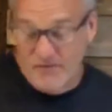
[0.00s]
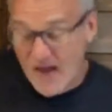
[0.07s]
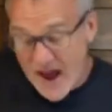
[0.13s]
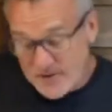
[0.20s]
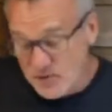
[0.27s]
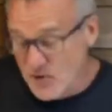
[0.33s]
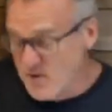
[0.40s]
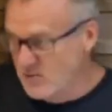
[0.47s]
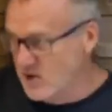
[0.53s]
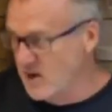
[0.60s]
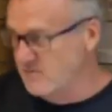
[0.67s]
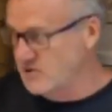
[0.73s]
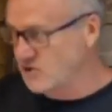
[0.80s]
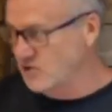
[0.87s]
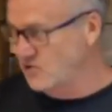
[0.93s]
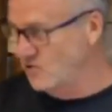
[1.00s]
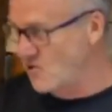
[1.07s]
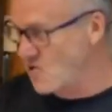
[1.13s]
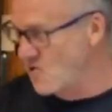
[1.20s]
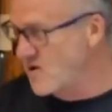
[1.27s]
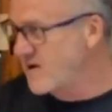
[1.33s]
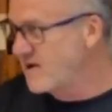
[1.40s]
dream comes
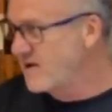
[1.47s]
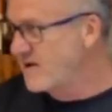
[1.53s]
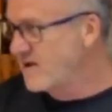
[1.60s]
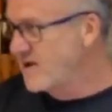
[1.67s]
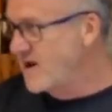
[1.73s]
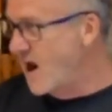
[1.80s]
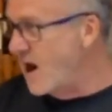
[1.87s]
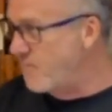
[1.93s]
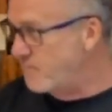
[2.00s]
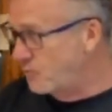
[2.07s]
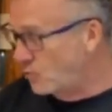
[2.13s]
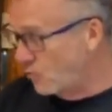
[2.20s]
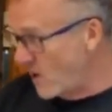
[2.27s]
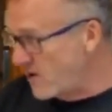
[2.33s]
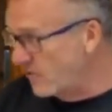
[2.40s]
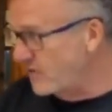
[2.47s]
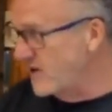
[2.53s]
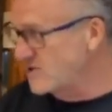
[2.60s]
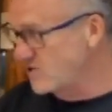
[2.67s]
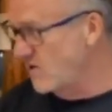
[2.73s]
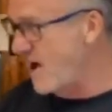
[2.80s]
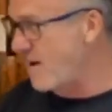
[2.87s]
true, greater things
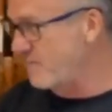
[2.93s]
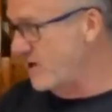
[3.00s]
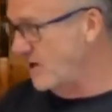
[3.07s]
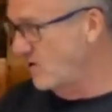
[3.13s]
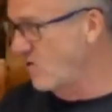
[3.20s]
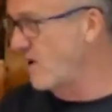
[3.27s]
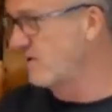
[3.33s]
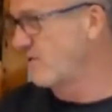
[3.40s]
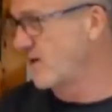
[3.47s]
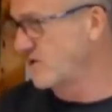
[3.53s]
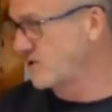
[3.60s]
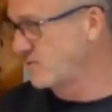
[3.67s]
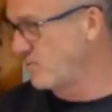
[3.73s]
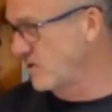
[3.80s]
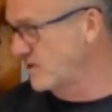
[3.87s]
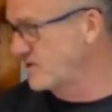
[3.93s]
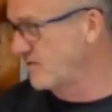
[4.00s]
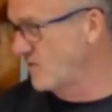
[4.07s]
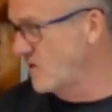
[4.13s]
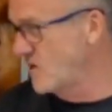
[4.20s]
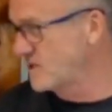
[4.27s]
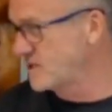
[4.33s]
will happen in Colorado Springs
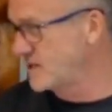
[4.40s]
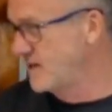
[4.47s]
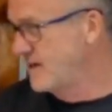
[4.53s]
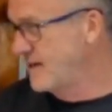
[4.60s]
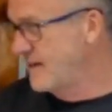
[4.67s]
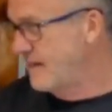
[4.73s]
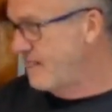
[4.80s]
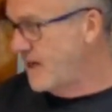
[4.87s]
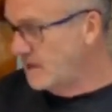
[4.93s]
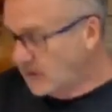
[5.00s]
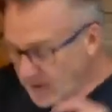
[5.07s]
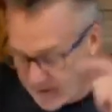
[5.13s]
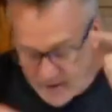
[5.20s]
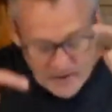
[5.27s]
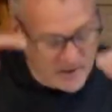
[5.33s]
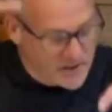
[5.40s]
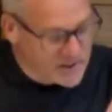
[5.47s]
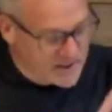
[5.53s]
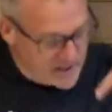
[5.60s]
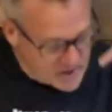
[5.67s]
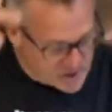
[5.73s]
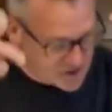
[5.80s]
for us. And literally, these
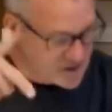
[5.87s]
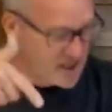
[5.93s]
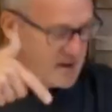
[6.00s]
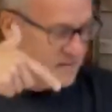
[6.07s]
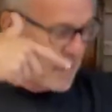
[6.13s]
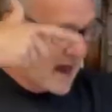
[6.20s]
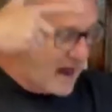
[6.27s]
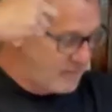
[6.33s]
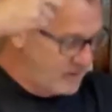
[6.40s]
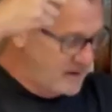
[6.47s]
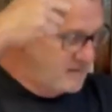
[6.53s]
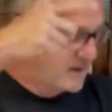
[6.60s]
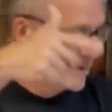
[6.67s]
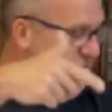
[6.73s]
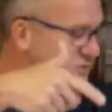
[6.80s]
things just keep happening because we